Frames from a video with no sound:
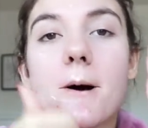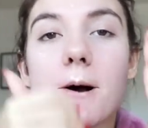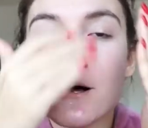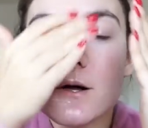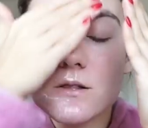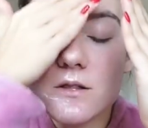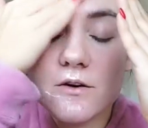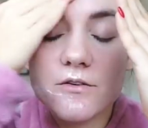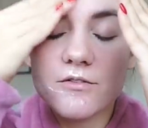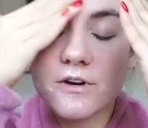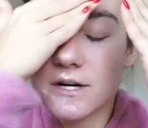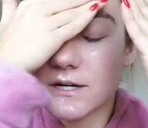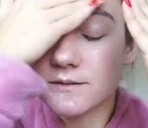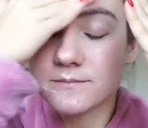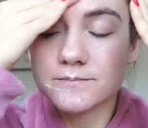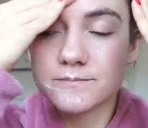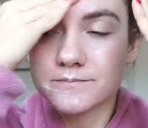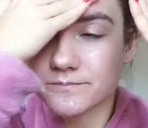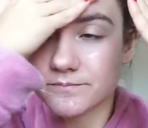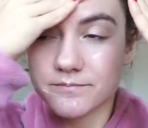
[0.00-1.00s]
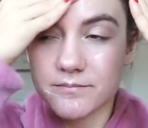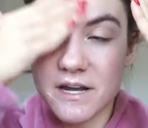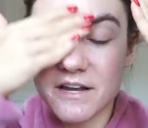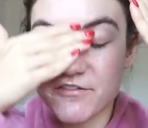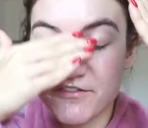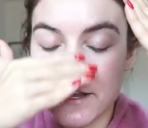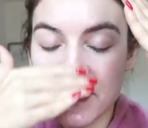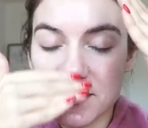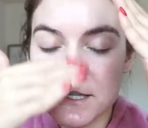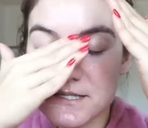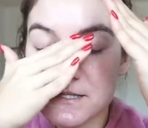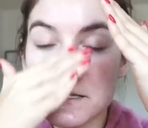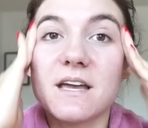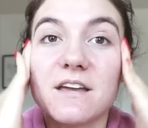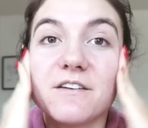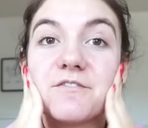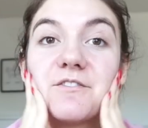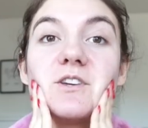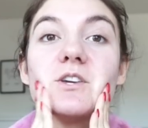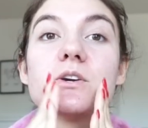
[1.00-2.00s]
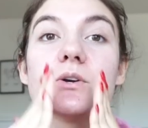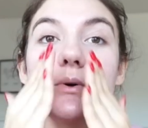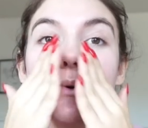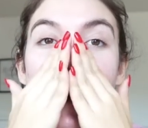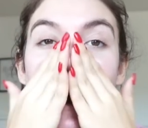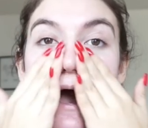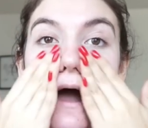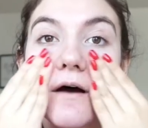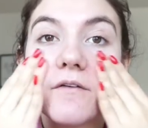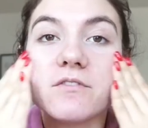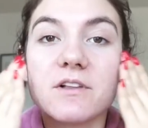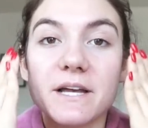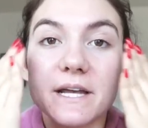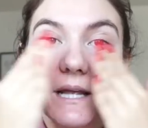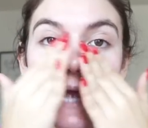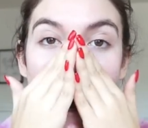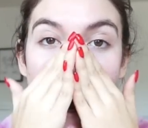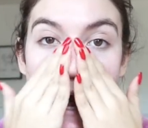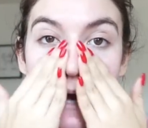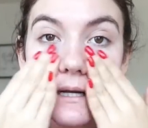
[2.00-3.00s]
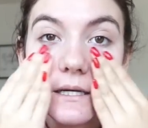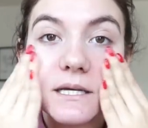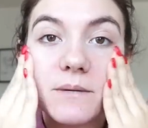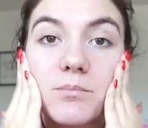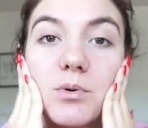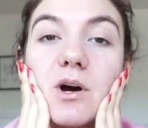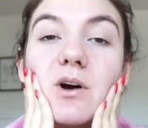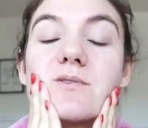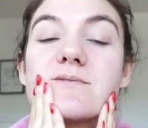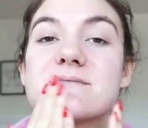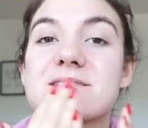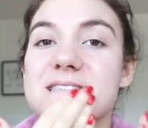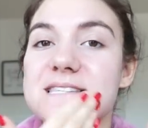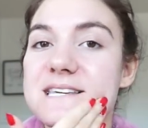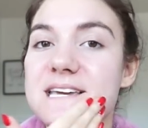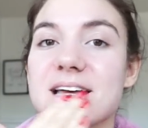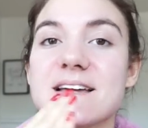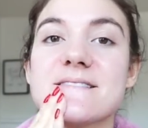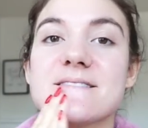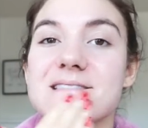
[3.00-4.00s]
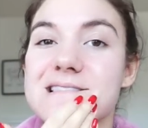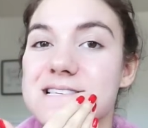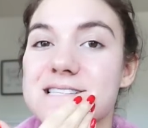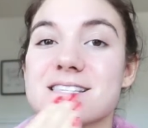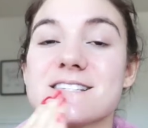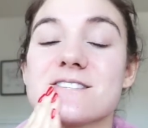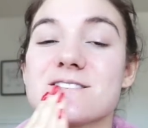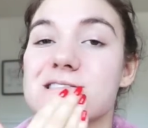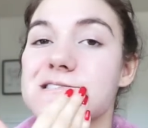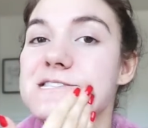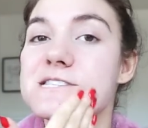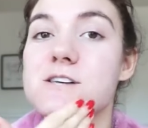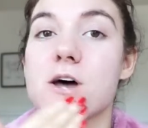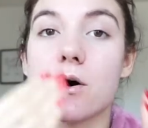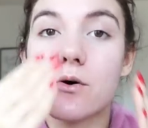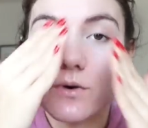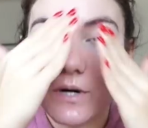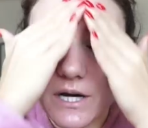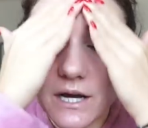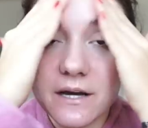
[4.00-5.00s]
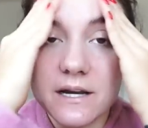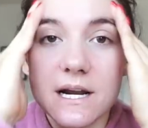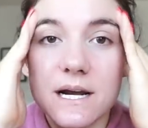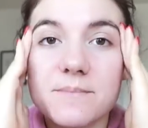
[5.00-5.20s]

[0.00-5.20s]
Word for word: all over my face. If you have like acne prone skin, this is so good.